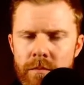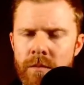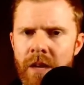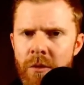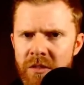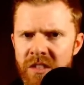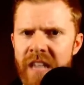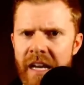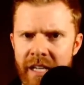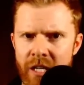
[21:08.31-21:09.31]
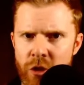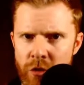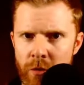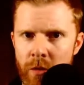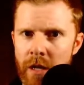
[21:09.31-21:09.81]
And there was a second
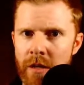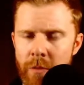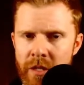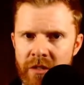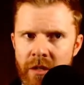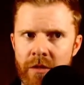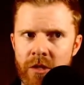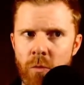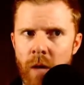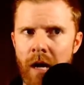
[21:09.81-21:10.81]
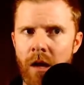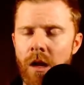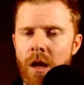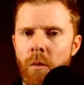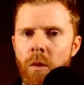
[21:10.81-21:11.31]
issue that we discovered as well,
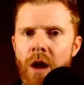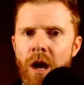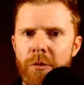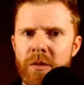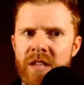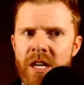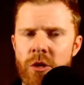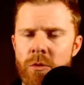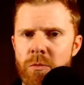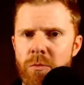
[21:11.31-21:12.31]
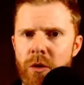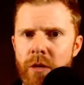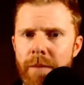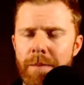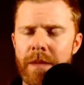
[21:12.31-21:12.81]
where the authorization was broken.